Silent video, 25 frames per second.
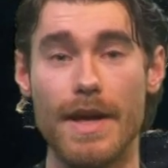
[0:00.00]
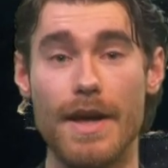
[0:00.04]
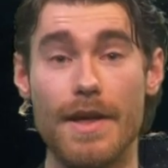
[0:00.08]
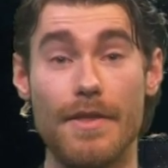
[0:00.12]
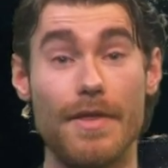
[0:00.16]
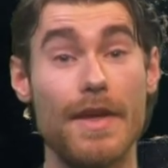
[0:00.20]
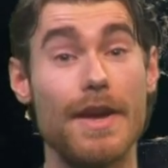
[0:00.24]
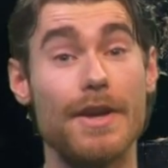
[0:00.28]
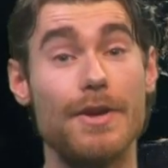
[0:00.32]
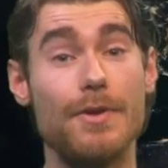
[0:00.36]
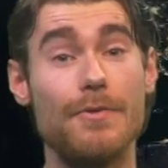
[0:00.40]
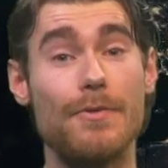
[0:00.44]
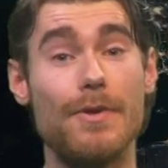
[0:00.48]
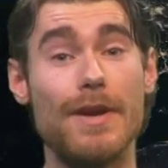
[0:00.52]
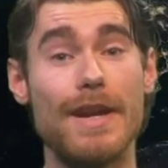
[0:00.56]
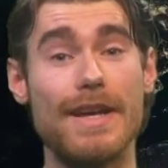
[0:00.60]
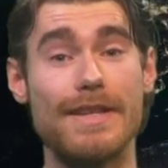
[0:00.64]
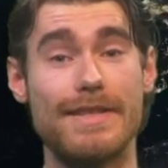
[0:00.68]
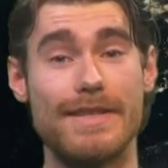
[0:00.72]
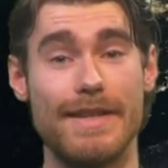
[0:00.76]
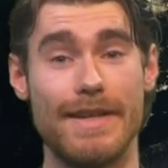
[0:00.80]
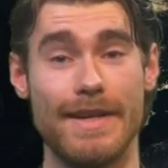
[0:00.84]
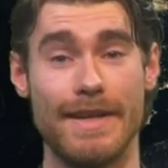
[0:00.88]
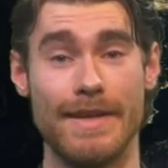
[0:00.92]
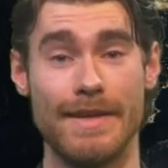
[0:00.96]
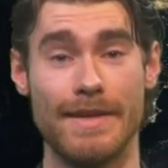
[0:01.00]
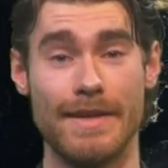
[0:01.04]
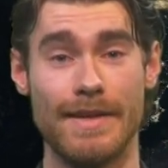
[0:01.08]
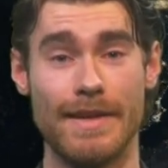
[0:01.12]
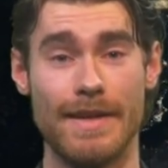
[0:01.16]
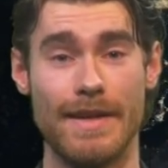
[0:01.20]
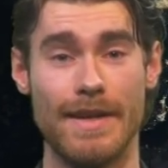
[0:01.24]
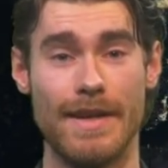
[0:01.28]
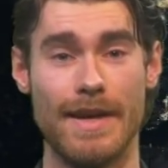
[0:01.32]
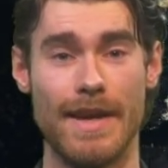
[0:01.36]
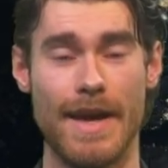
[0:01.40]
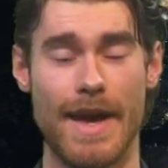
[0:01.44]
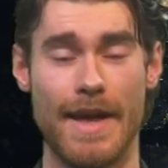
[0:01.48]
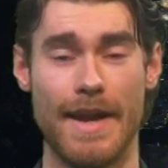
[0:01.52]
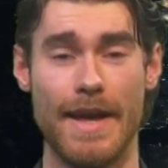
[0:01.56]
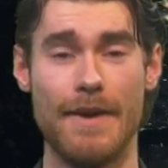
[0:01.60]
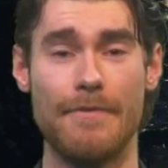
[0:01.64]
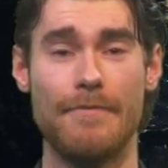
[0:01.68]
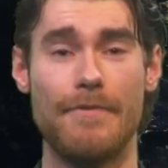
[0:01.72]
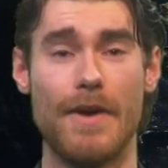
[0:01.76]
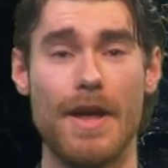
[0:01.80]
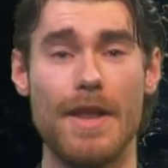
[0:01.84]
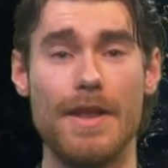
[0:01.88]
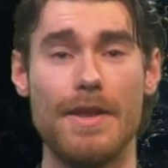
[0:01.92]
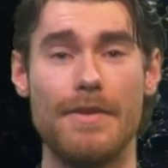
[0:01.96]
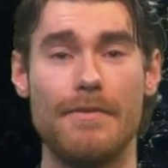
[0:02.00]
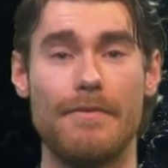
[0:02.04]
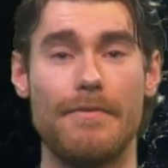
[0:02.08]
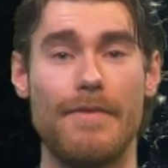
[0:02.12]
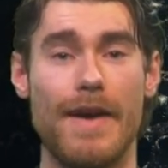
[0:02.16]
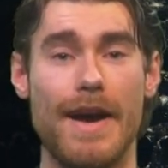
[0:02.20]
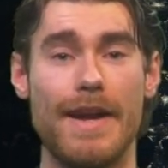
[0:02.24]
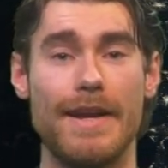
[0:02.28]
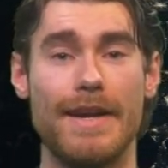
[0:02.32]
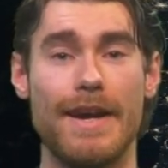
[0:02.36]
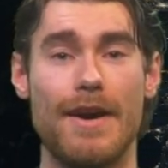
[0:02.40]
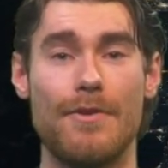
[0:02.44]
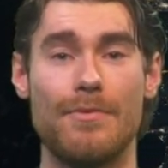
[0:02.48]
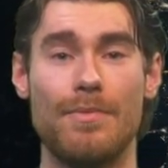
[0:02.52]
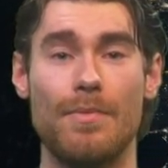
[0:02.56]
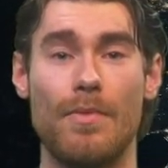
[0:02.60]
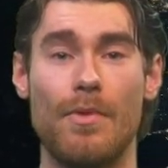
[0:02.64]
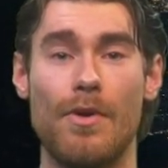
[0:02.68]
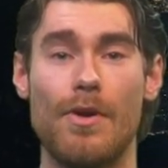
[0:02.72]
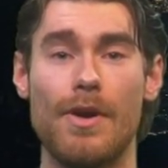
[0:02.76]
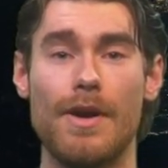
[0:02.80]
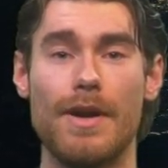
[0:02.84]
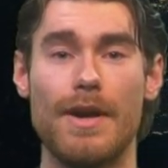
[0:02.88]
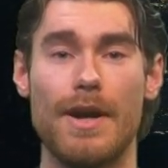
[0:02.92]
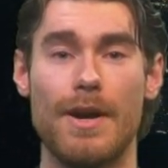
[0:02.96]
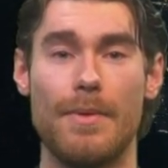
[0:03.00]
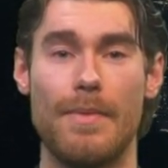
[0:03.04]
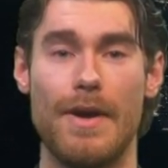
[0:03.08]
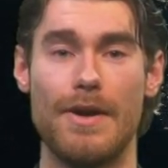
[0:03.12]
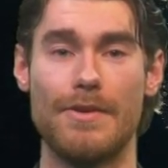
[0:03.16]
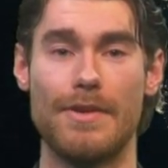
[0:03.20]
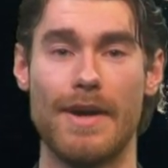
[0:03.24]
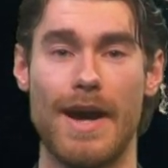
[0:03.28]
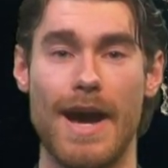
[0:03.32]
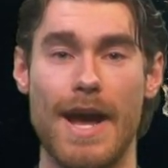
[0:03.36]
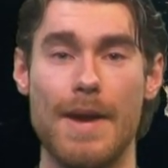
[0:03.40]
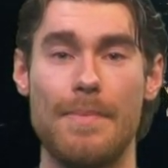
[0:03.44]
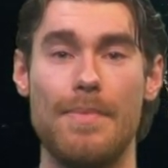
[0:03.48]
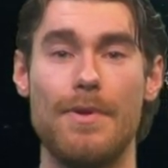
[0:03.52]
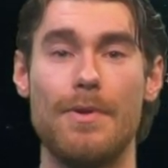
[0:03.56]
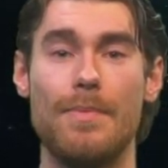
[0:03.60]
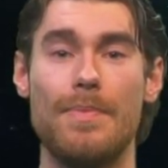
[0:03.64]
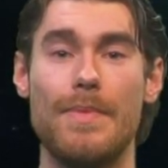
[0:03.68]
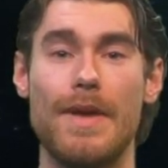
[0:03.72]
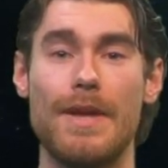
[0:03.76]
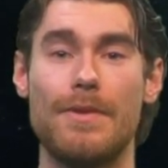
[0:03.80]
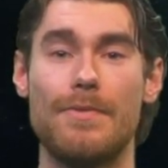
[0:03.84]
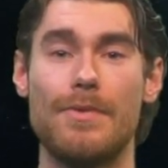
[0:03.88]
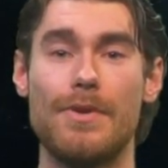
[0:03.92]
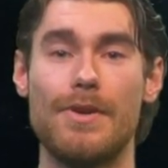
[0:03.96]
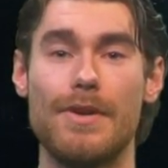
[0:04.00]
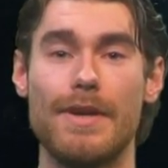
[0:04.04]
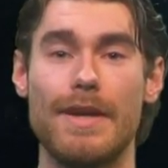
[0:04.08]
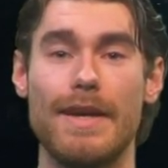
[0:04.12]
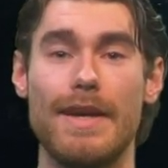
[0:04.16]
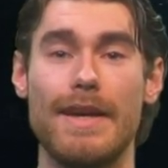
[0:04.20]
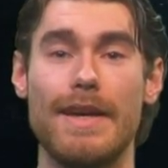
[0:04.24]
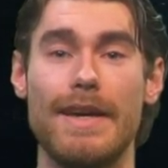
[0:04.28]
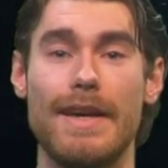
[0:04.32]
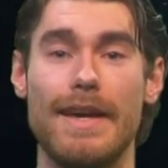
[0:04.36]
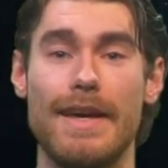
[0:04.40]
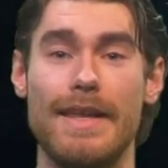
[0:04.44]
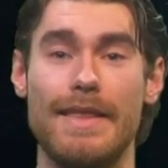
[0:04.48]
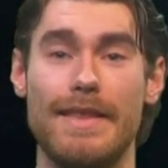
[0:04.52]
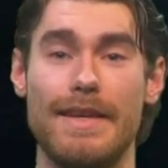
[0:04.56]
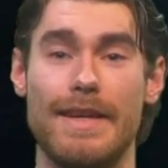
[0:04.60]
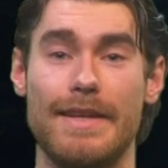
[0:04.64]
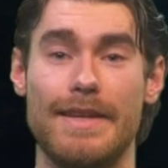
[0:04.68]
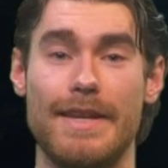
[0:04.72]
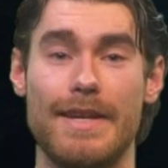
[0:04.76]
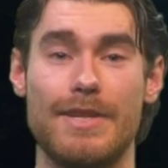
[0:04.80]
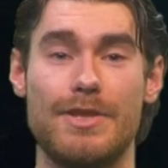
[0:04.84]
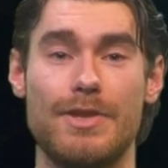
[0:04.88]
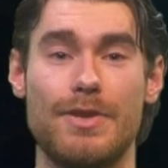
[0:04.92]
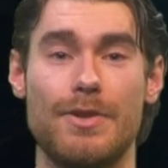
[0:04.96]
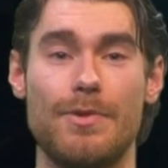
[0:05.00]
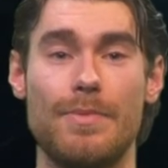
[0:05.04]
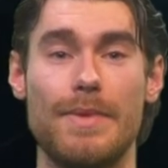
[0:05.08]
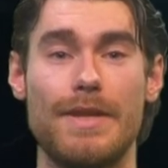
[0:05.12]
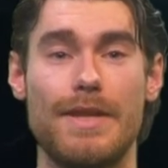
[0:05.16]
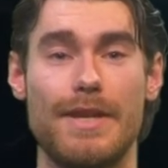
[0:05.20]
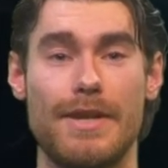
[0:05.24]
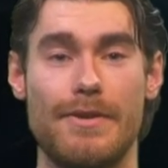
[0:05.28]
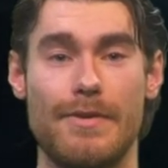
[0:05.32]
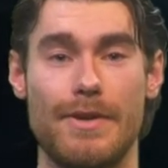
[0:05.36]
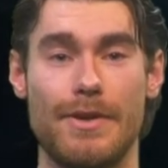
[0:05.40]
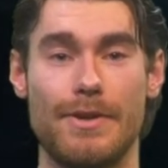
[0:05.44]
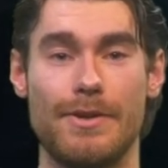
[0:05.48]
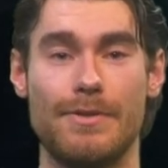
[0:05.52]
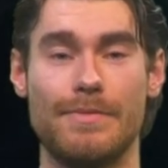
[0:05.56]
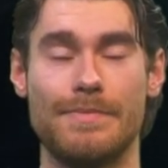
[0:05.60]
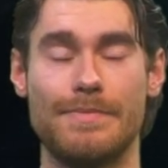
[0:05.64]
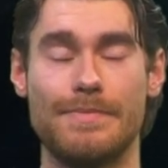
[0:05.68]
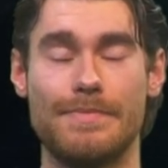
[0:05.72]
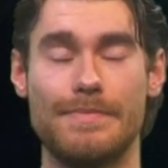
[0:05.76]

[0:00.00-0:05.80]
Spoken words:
Thank you for listening, and have fun finding out more about the Hyperloop network in the additional material.